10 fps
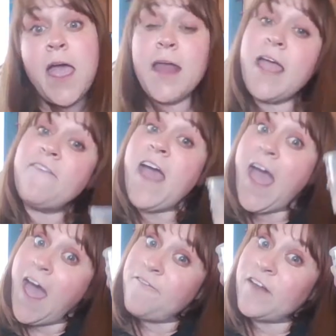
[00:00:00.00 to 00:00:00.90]
and I have
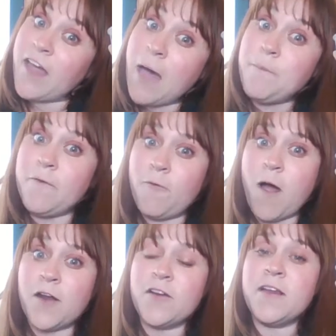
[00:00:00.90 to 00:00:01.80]
1/2 cup of
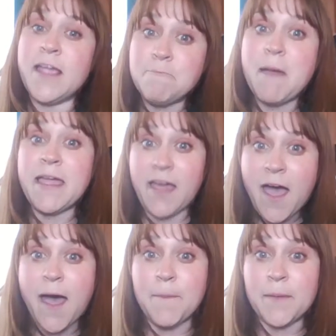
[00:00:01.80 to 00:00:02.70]
water in my
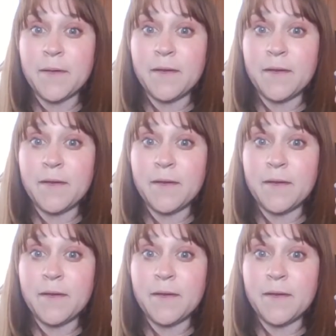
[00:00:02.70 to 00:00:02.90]
cup.